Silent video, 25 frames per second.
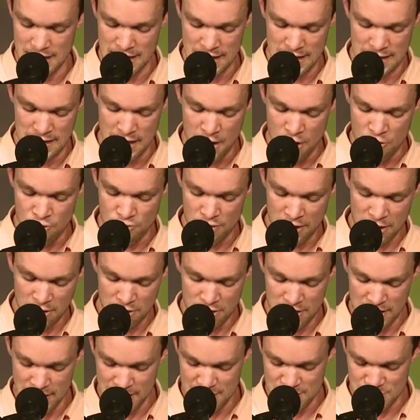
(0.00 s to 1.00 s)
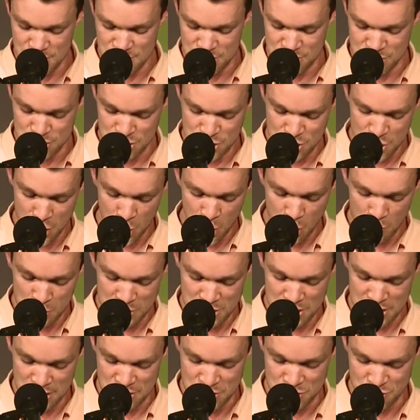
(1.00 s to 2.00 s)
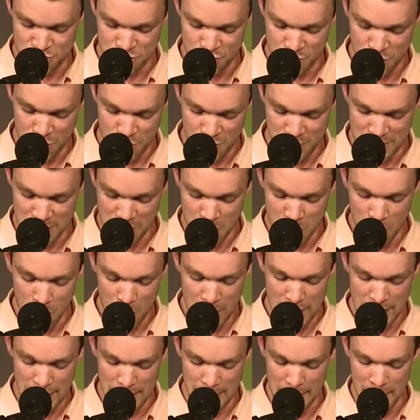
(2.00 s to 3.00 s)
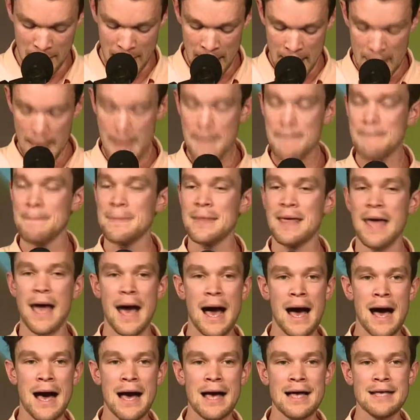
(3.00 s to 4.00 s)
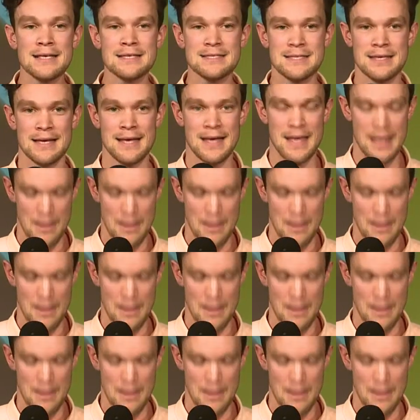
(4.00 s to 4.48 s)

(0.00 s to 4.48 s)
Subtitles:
art, recreation, sculpture, drawing, cooking, cars,